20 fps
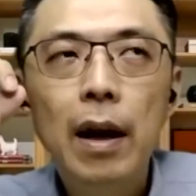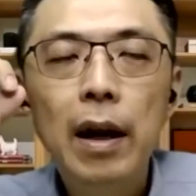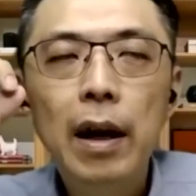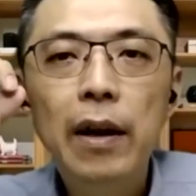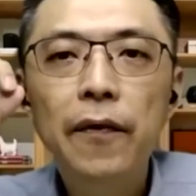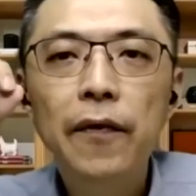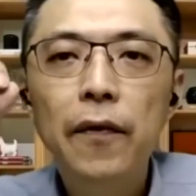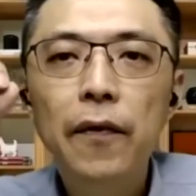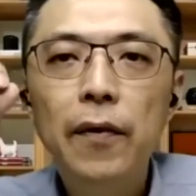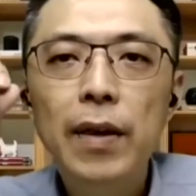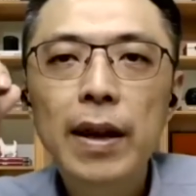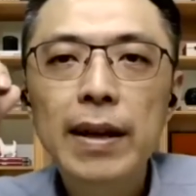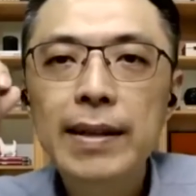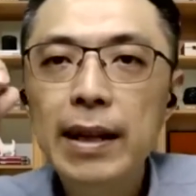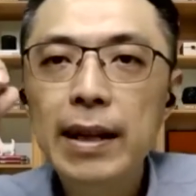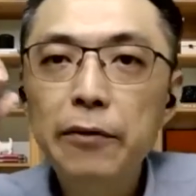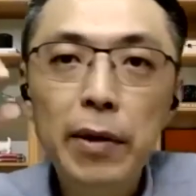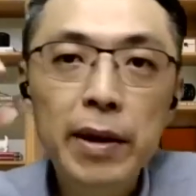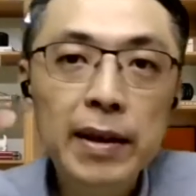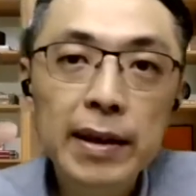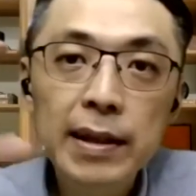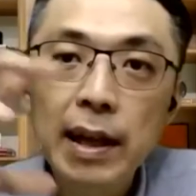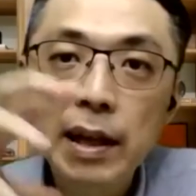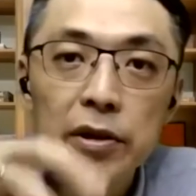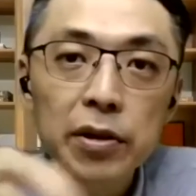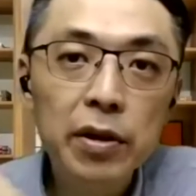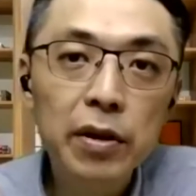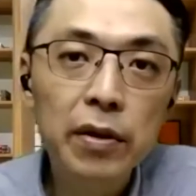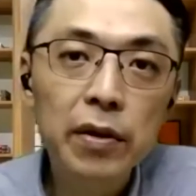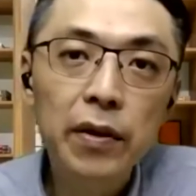if, let's say
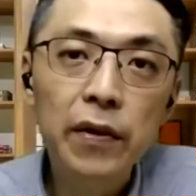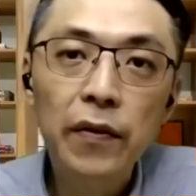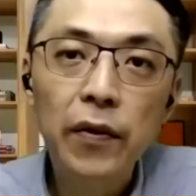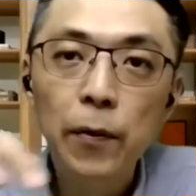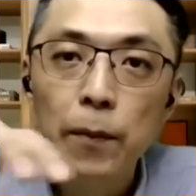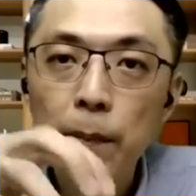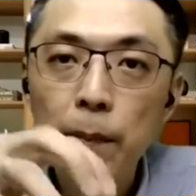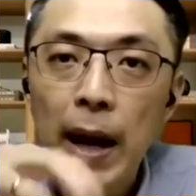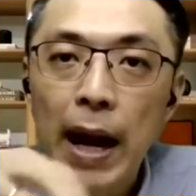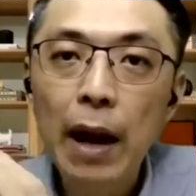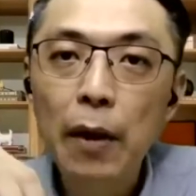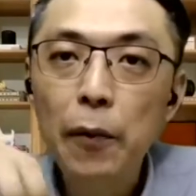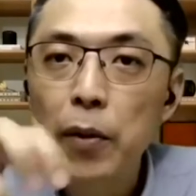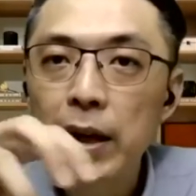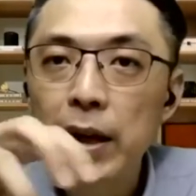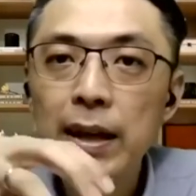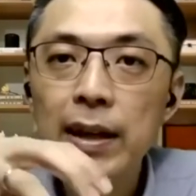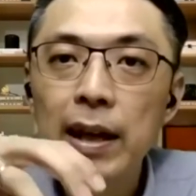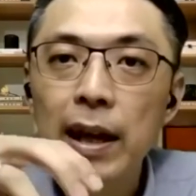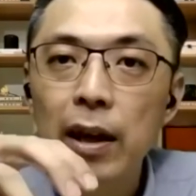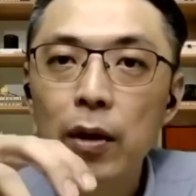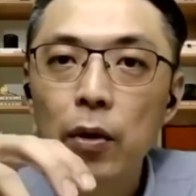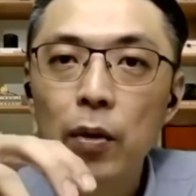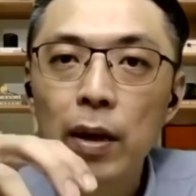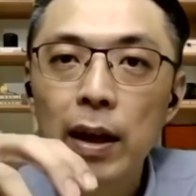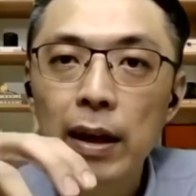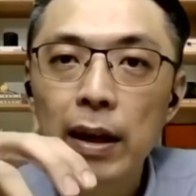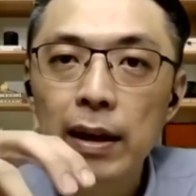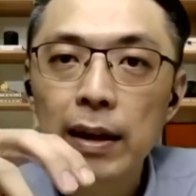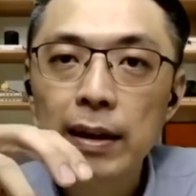residential, if you buy within that
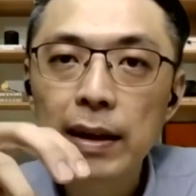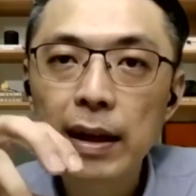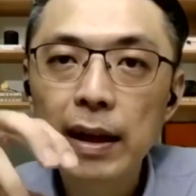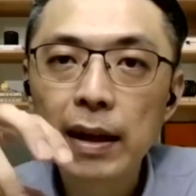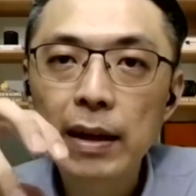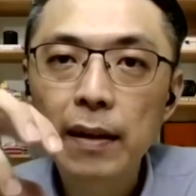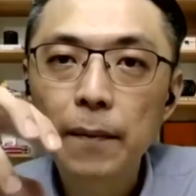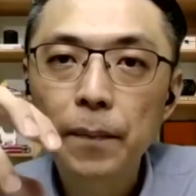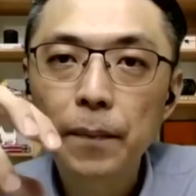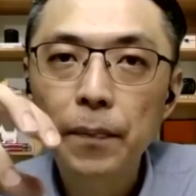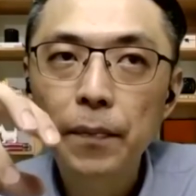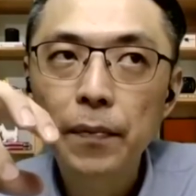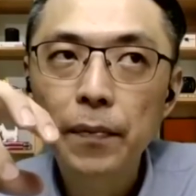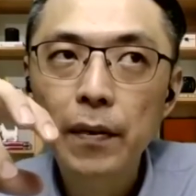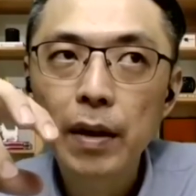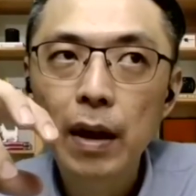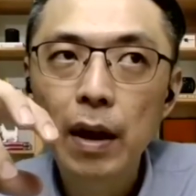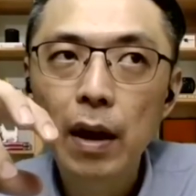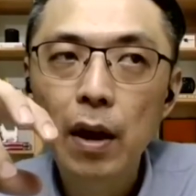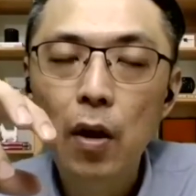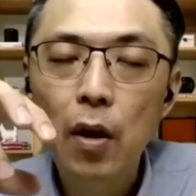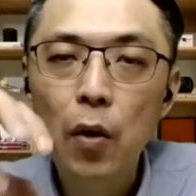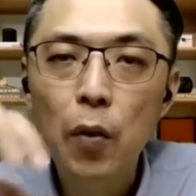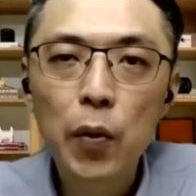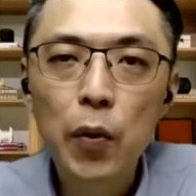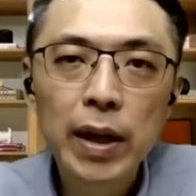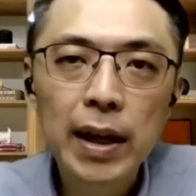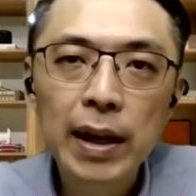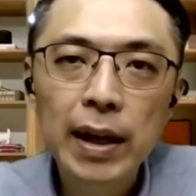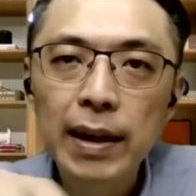locality or
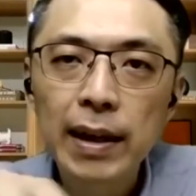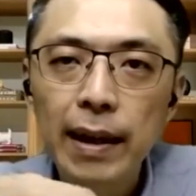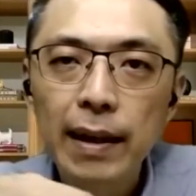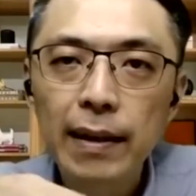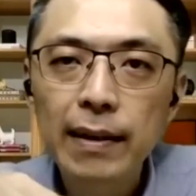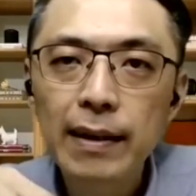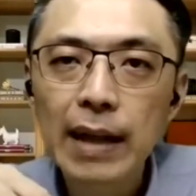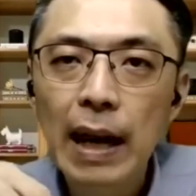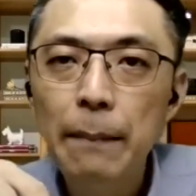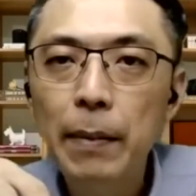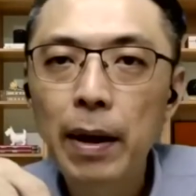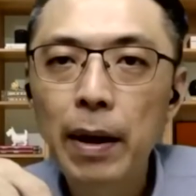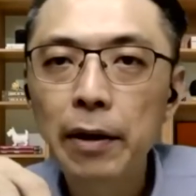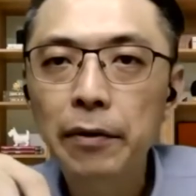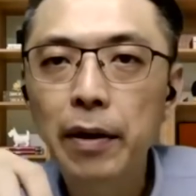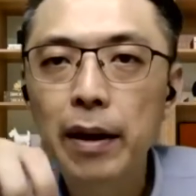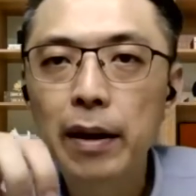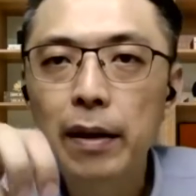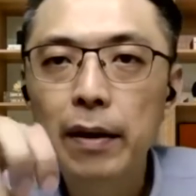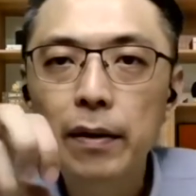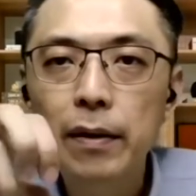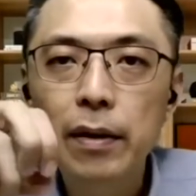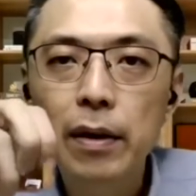within the taman, right,